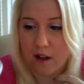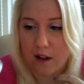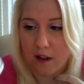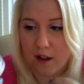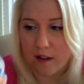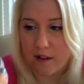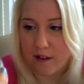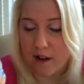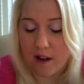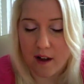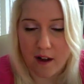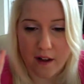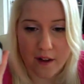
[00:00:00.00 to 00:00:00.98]
and
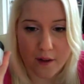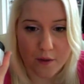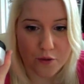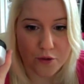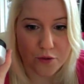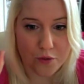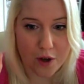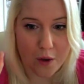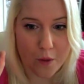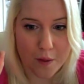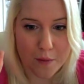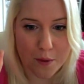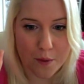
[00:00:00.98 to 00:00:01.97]
I do not
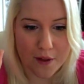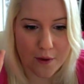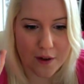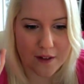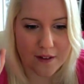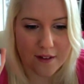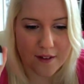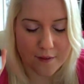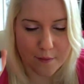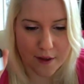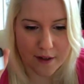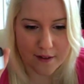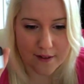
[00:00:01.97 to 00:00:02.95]
want to be without it. This is
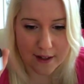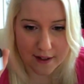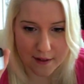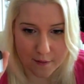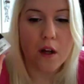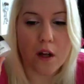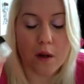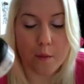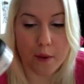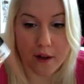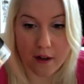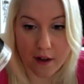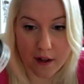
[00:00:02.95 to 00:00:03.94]
my second,
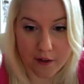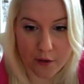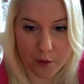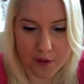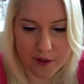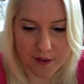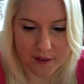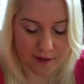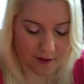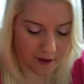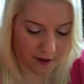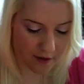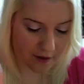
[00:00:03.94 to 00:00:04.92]
but I adore this,
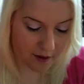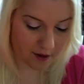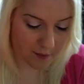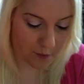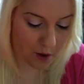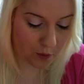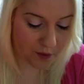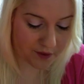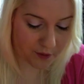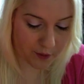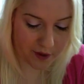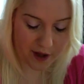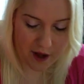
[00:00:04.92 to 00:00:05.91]
and I'm always
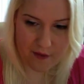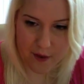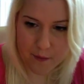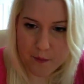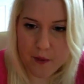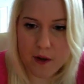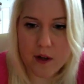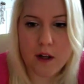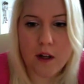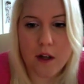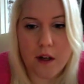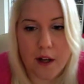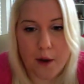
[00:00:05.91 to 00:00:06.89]
going to have it.
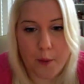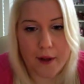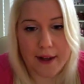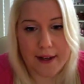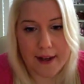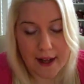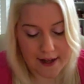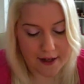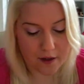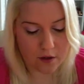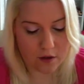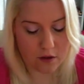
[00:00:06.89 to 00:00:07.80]
Now, at night,